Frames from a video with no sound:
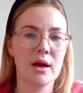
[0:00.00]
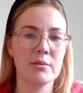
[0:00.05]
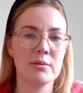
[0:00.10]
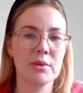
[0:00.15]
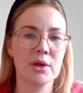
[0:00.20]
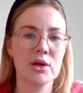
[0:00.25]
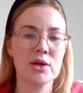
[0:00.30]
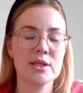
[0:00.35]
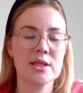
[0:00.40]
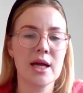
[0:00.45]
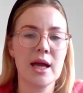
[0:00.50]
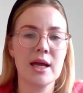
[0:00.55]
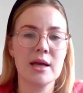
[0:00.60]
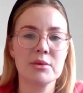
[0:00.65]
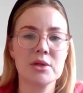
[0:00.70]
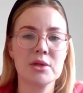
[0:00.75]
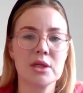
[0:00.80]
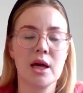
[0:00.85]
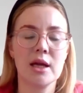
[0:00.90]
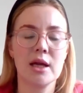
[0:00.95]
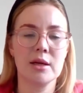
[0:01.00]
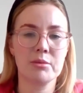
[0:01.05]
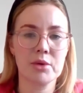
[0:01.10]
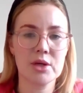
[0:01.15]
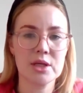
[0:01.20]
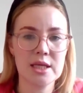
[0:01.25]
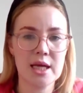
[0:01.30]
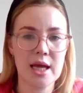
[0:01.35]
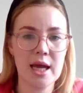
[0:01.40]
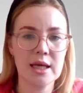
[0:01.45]
because they're able to kind of
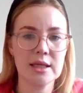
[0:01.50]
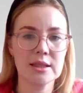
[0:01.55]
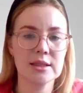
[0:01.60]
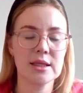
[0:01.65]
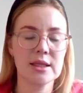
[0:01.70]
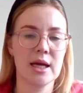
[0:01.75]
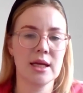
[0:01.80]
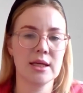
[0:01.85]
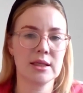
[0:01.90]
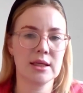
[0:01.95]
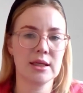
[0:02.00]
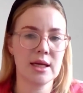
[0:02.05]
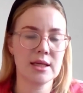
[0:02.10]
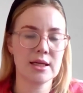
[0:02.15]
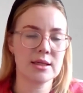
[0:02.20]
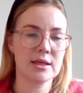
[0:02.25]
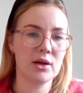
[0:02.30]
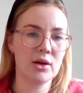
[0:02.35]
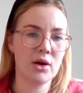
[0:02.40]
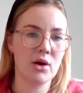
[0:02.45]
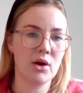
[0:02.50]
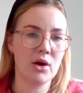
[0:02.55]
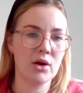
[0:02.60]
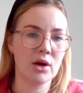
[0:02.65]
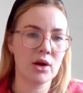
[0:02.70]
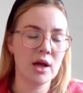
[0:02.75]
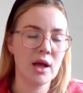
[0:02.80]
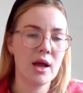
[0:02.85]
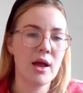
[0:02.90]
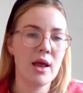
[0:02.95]
pretend and get
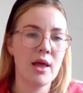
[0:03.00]
along,